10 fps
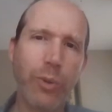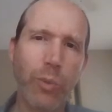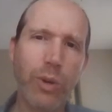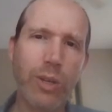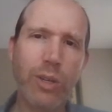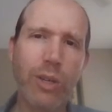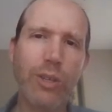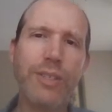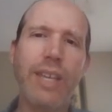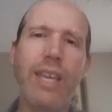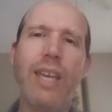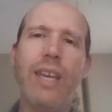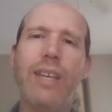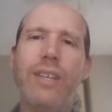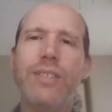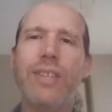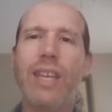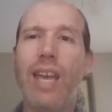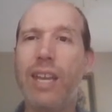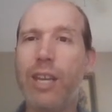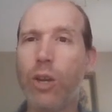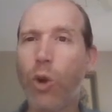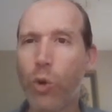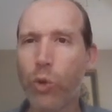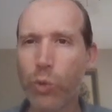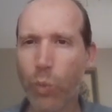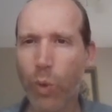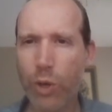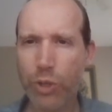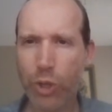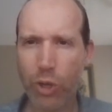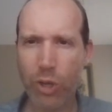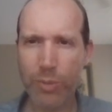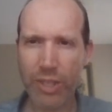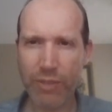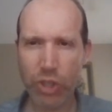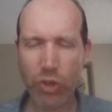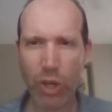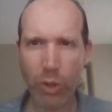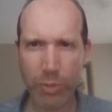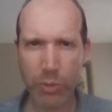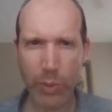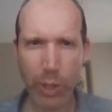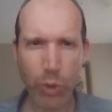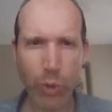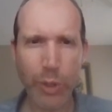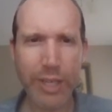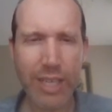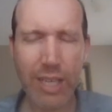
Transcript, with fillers: the world is again in the Cold War terms of a struggle between good and